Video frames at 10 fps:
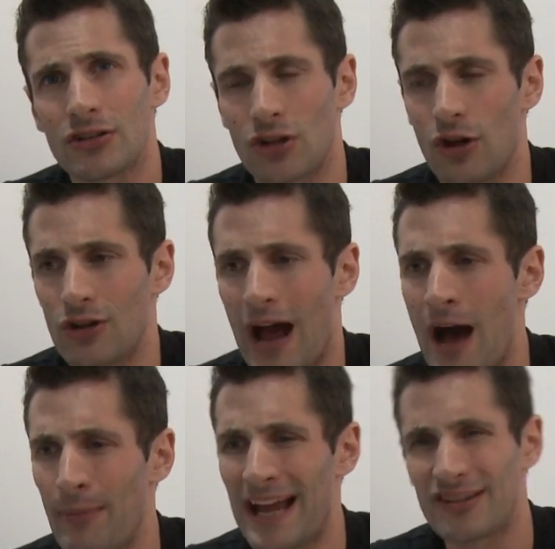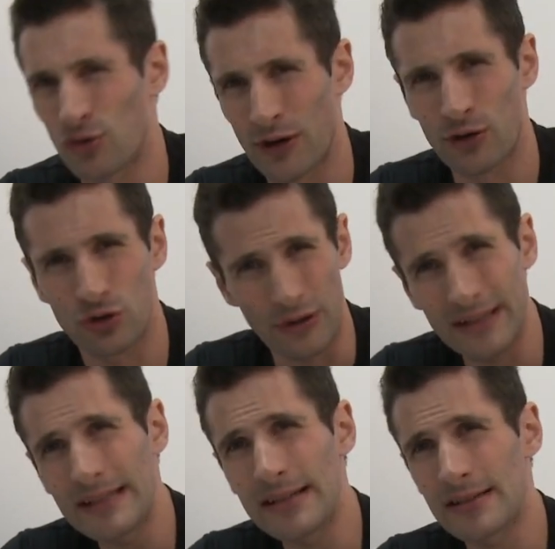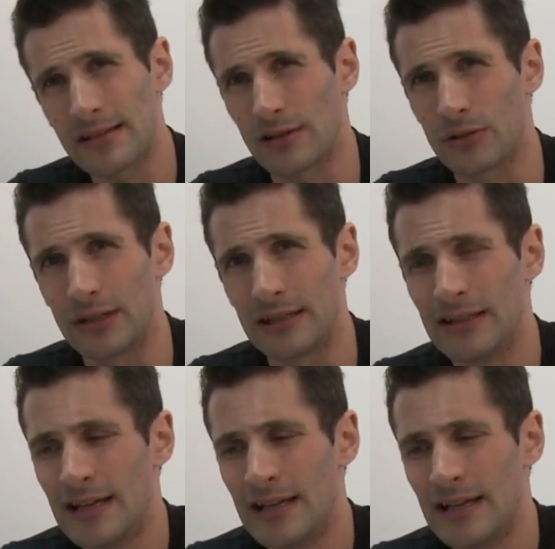So Arma has a real grittiness to it,